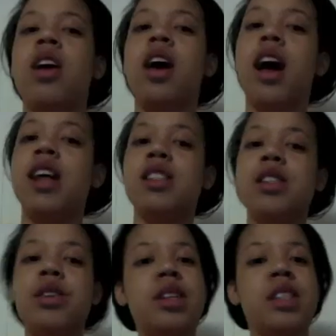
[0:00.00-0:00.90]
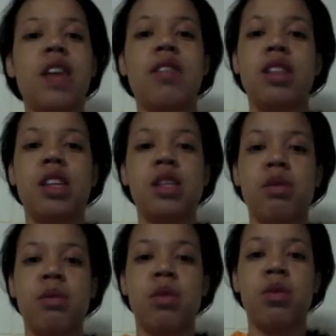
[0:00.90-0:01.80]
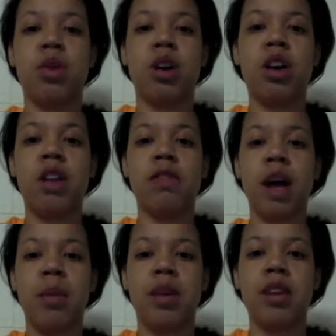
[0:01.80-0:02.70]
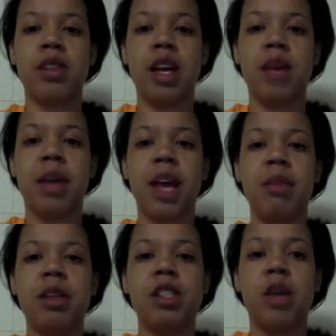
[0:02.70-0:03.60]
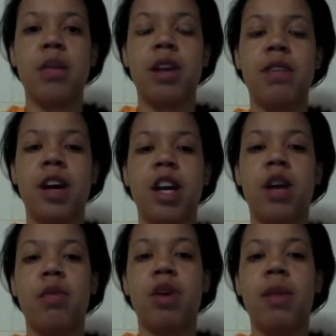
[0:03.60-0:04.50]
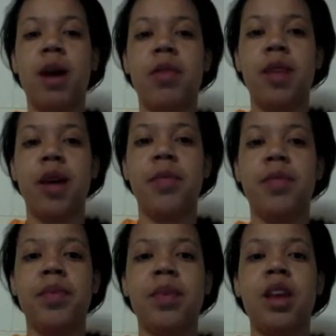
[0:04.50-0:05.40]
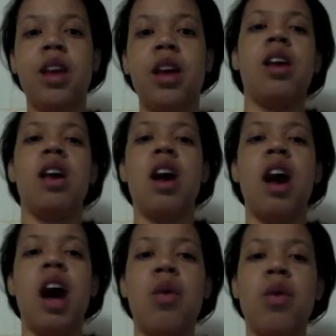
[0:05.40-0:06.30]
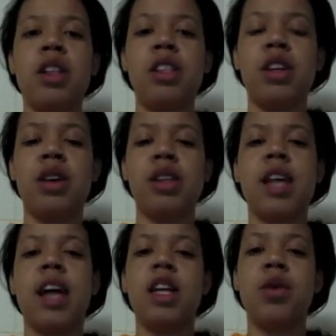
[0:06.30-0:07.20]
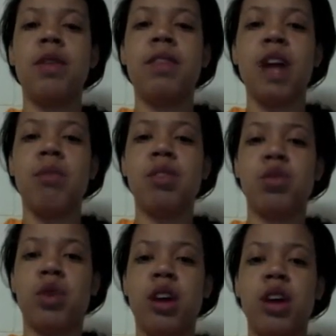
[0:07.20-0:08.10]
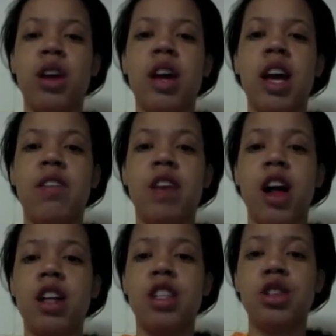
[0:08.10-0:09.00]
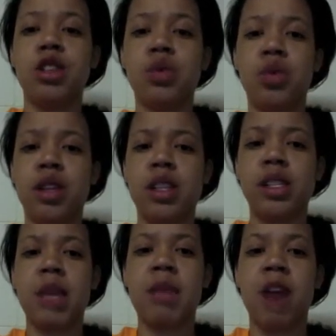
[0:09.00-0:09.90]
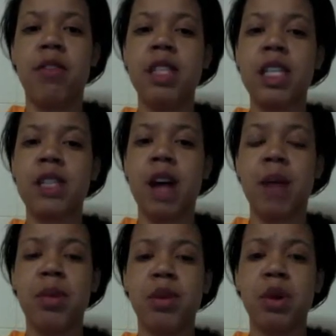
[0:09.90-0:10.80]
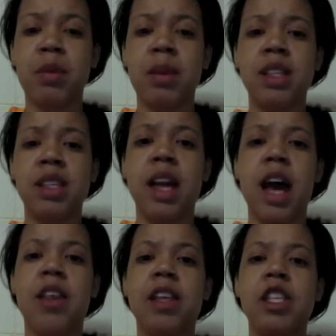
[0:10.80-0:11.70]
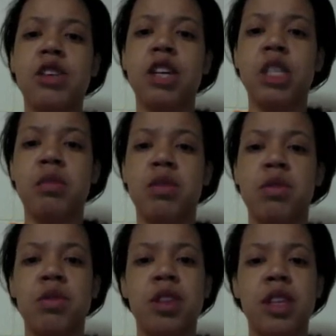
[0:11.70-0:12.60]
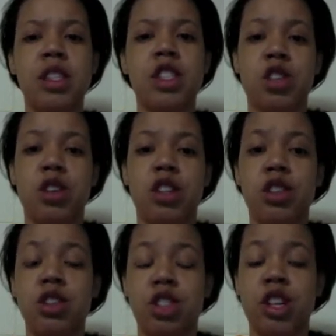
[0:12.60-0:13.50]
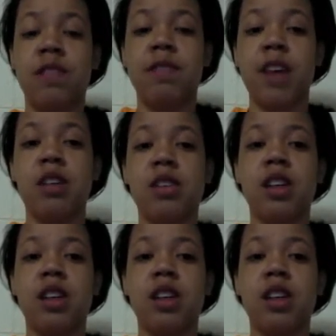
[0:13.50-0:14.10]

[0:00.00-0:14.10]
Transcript: I soon discovered these women were called flappers and became determined to find out more about them. I wanted to know exactly what flappers were, if college students wore the same outfits as flappers women, and how the generation before this generational trend felt.